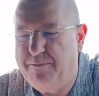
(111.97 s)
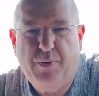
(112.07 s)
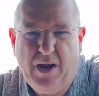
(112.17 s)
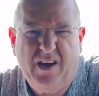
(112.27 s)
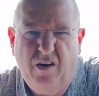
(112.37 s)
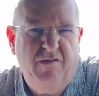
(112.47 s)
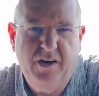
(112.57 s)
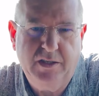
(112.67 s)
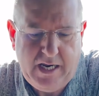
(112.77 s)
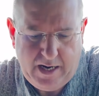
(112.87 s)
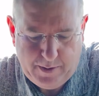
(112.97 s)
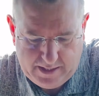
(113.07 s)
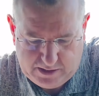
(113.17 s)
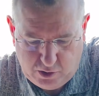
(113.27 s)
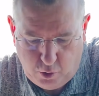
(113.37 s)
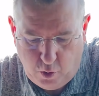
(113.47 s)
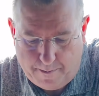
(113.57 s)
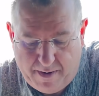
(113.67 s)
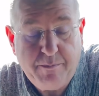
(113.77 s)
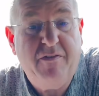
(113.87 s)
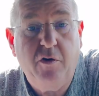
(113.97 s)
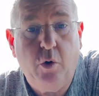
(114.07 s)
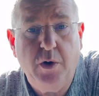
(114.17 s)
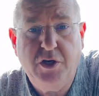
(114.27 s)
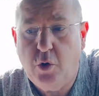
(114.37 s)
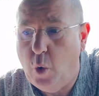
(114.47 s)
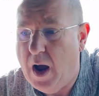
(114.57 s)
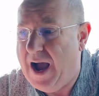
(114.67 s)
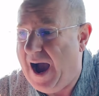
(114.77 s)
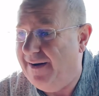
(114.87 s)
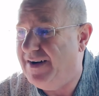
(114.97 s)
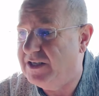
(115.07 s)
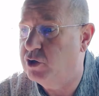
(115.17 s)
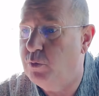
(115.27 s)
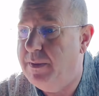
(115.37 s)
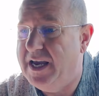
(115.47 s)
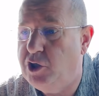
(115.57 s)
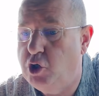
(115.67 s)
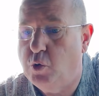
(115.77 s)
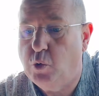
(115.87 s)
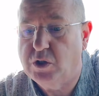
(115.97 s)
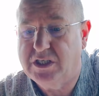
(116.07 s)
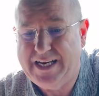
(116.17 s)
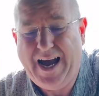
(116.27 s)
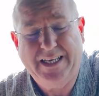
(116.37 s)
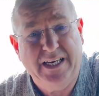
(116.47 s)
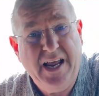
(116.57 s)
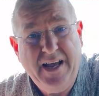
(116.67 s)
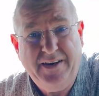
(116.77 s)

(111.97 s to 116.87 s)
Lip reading: pretty confident anyway. So, but before we do, I've had some issues started.